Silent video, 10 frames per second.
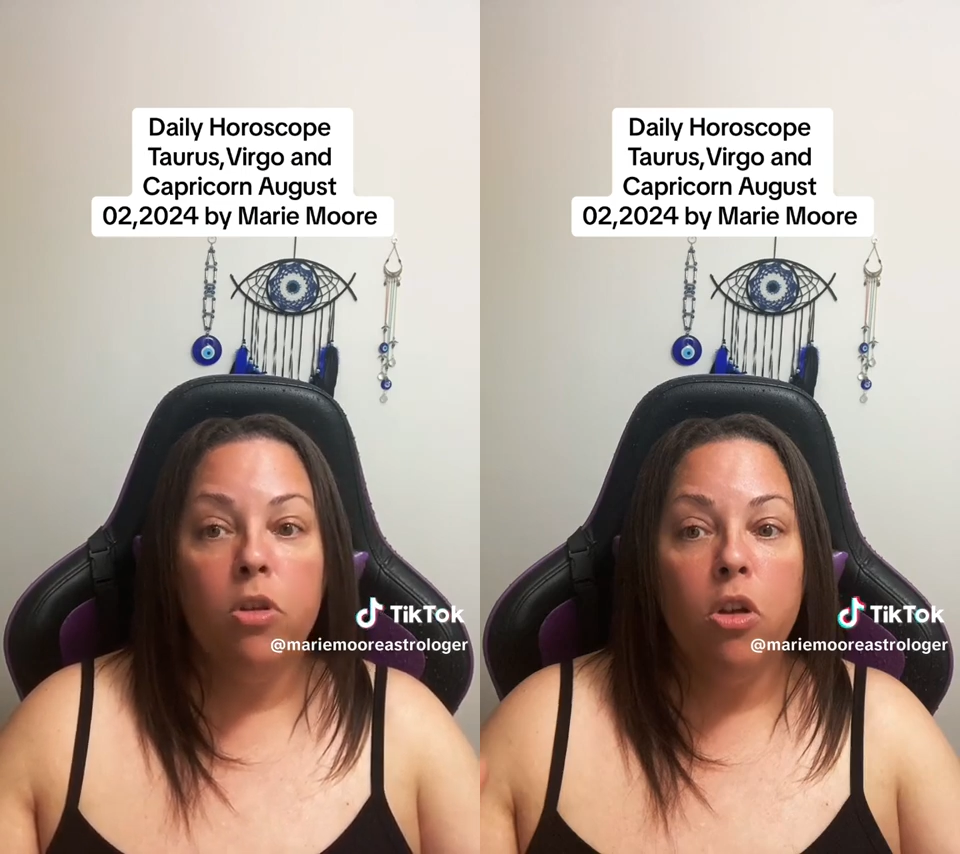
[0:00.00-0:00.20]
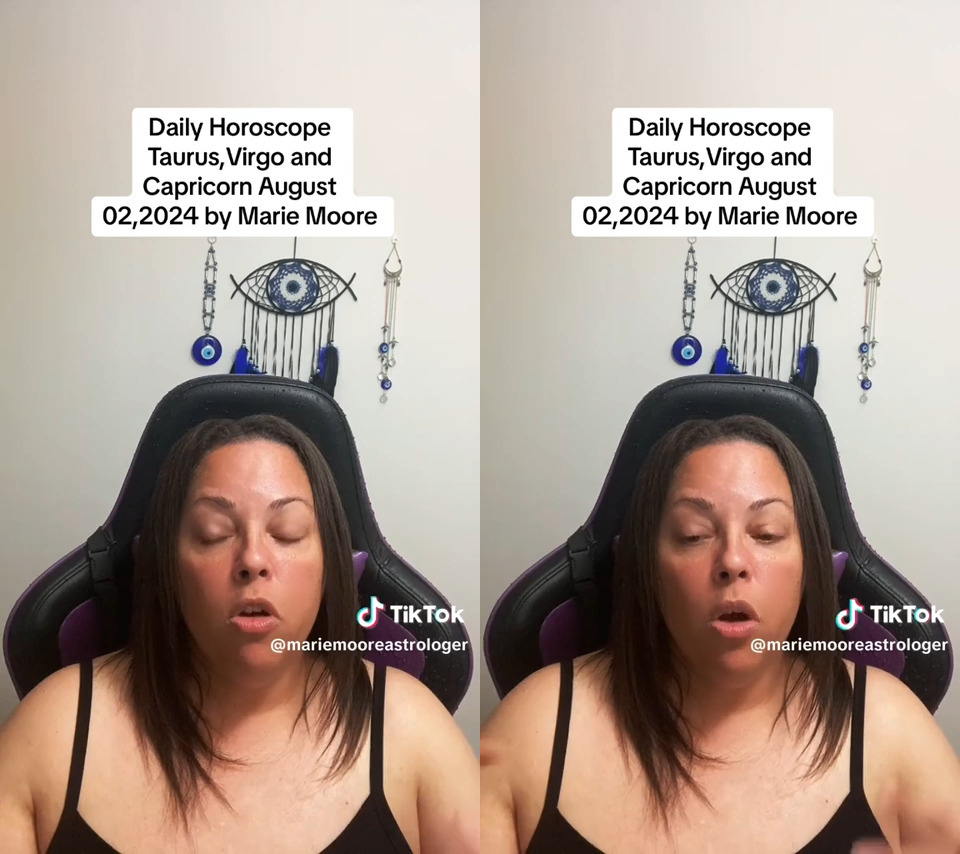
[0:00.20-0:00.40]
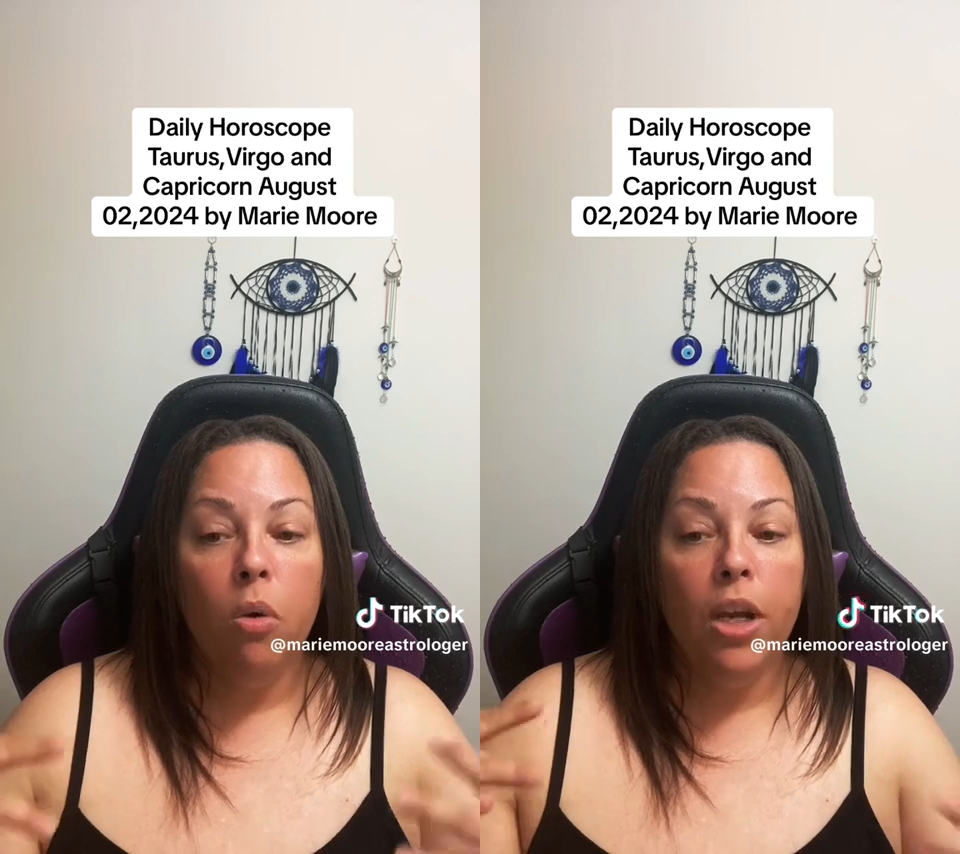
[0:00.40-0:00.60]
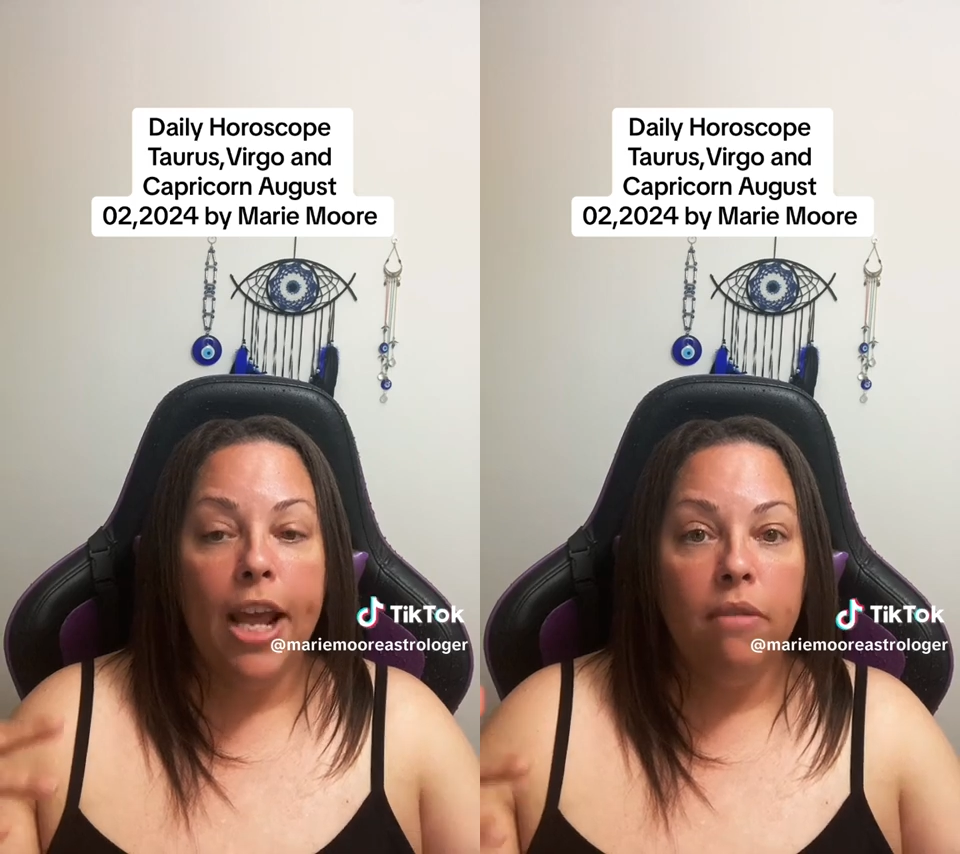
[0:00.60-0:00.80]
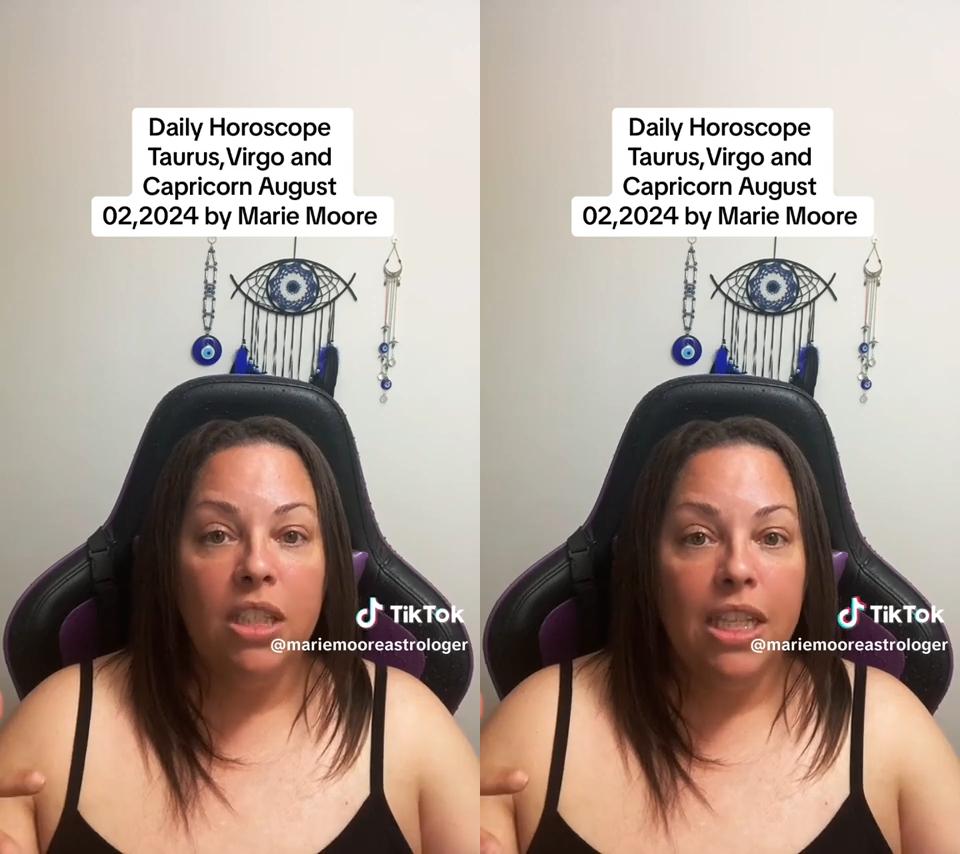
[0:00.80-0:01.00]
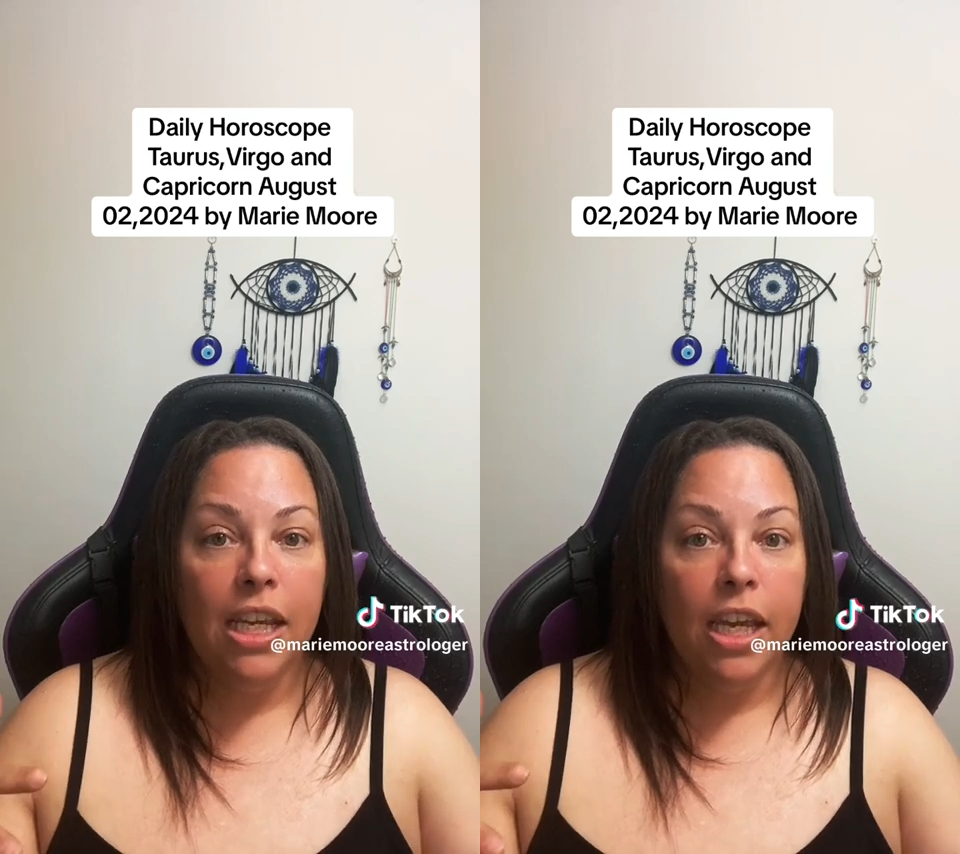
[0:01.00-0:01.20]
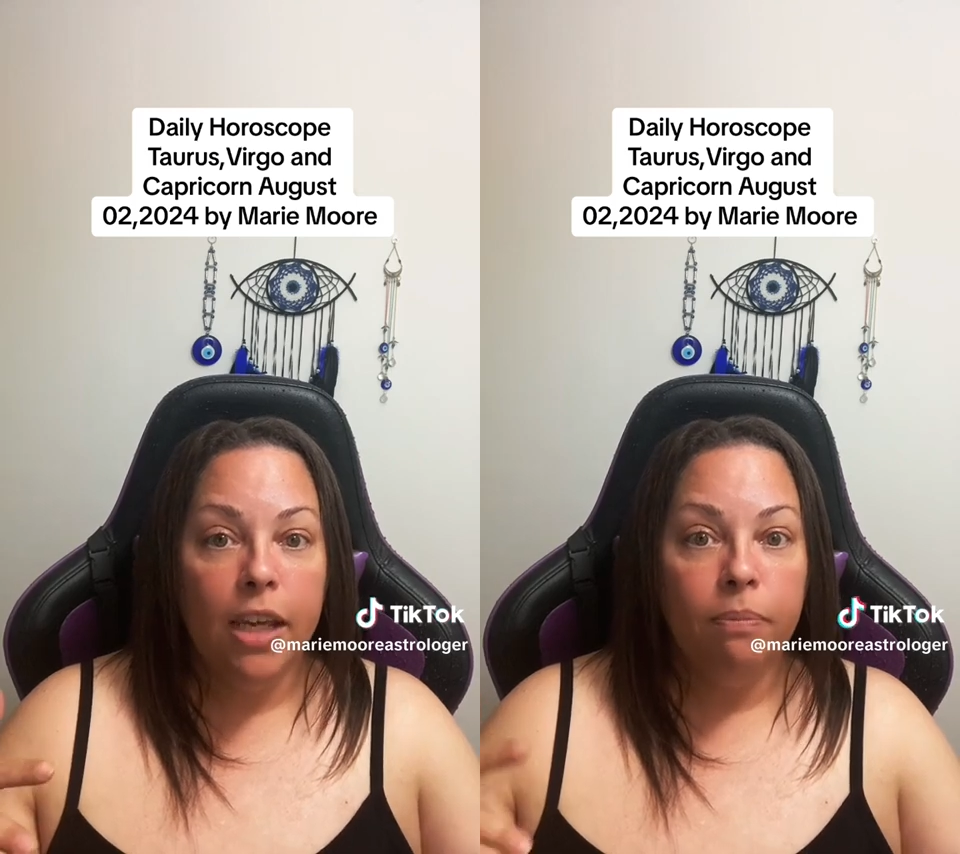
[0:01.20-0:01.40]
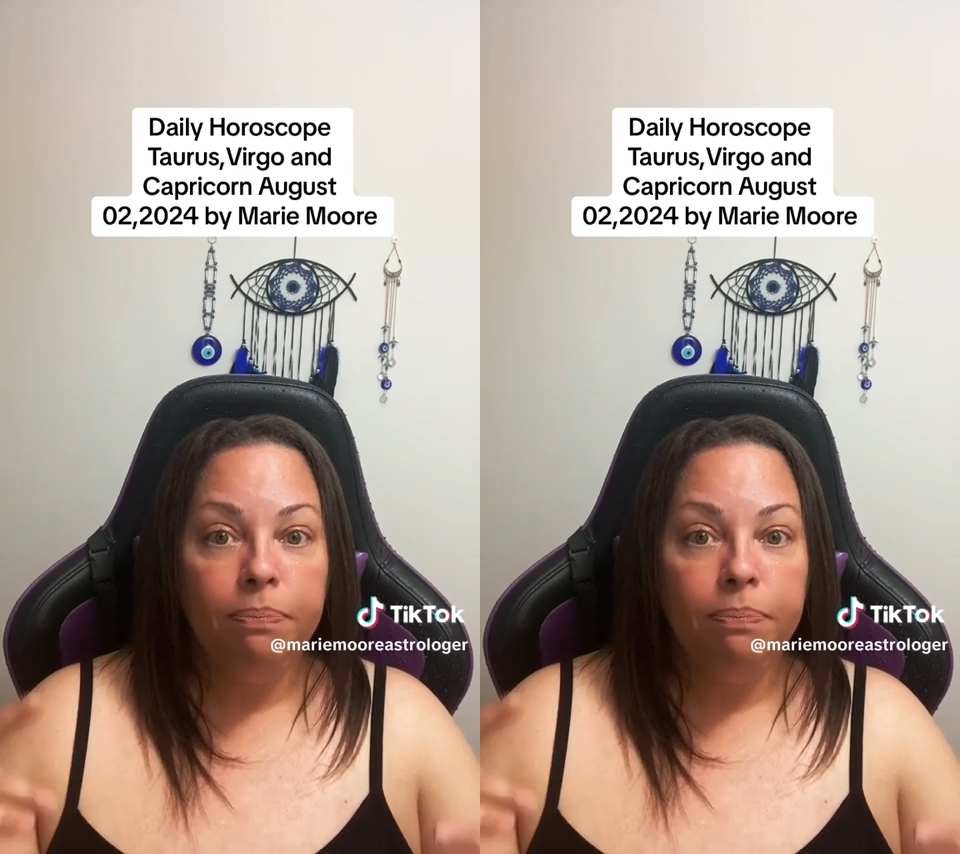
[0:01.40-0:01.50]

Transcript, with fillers: don't go announcing it